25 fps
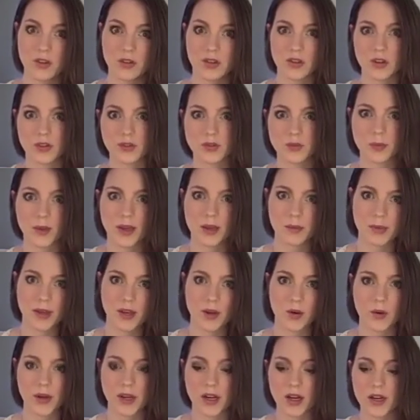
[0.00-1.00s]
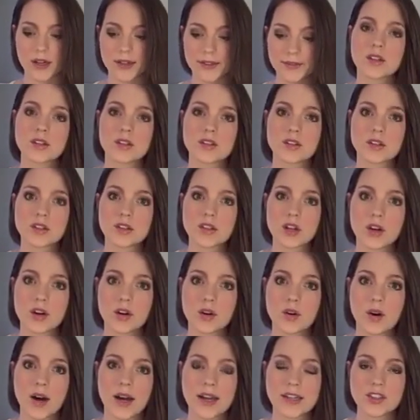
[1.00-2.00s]
those might be going on. So
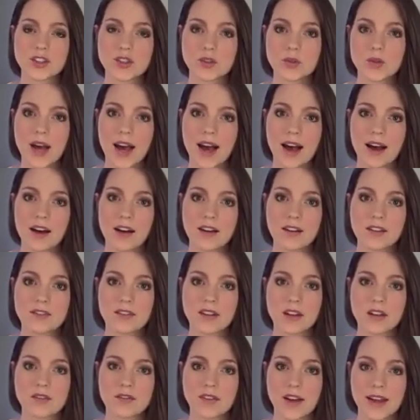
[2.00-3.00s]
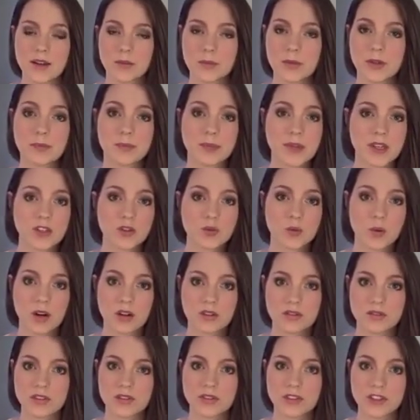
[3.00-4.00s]
I do have a vitamin
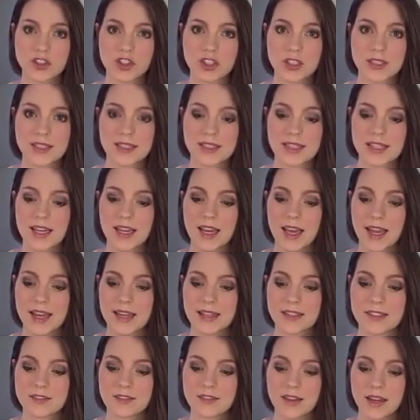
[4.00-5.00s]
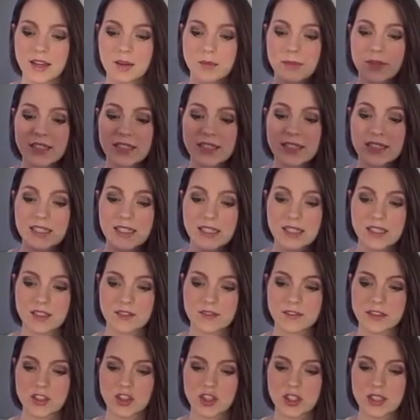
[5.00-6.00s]
B12 deficiency and a vitamin D
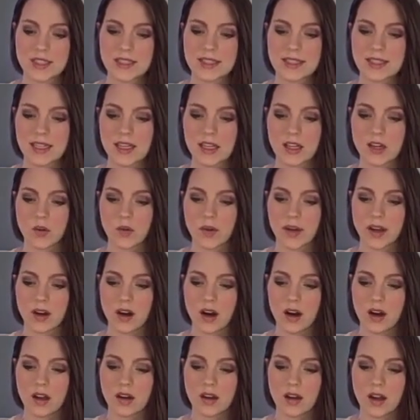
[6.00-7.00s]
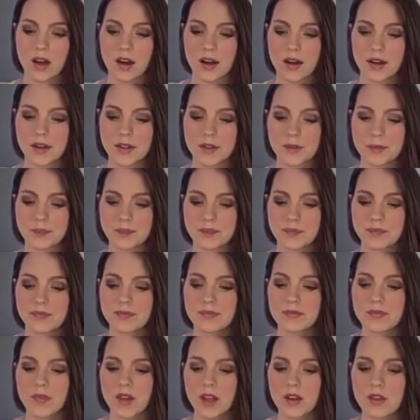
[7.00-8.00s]
deficiency going on.
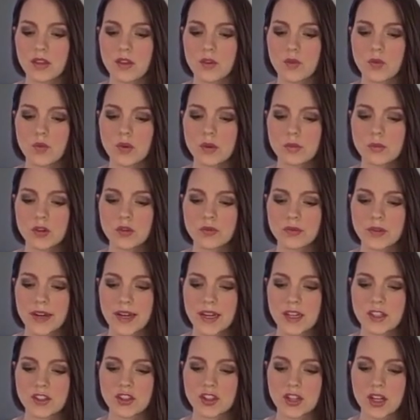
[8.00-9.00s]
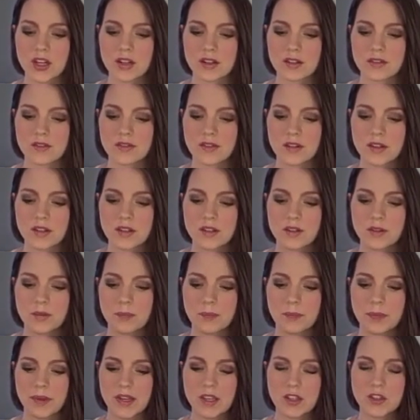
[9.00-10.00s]
The normal range of
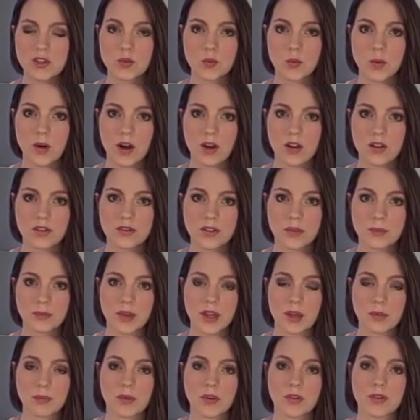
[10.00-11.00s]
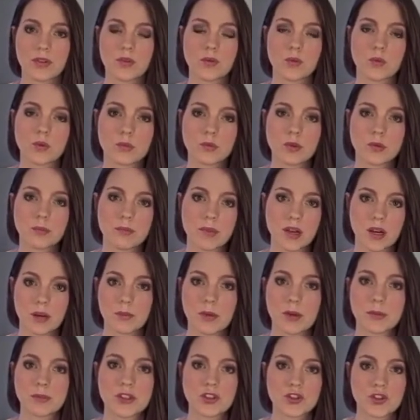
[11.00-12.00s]
B12 in people, the normal
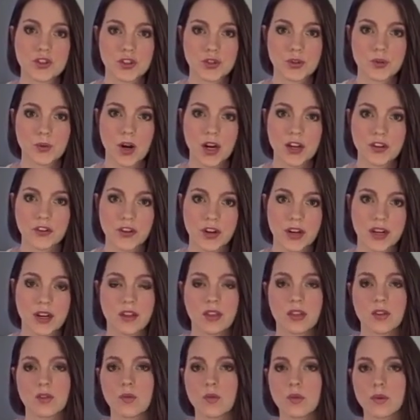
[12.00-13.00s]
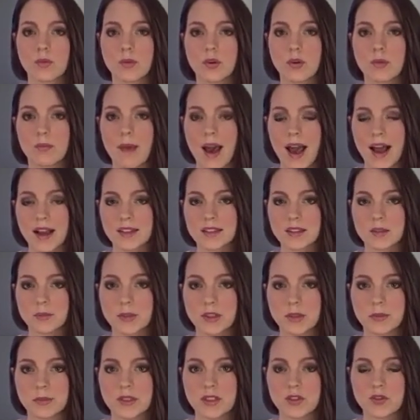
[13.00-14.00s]
minimum is 200 and the normal
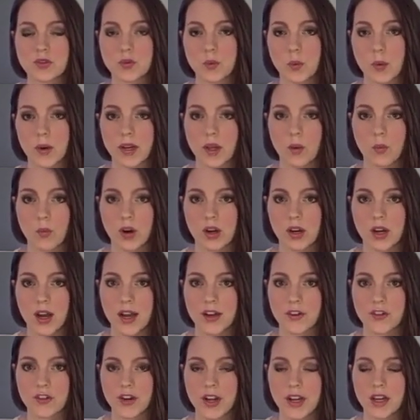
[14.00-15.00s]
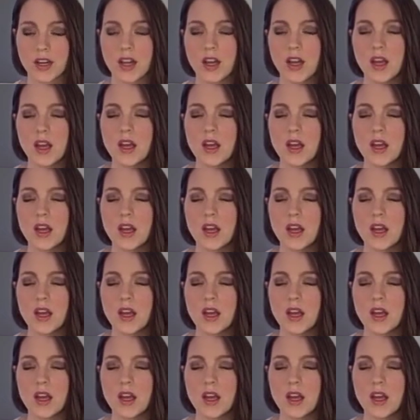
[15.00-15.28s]
maximum is 2100,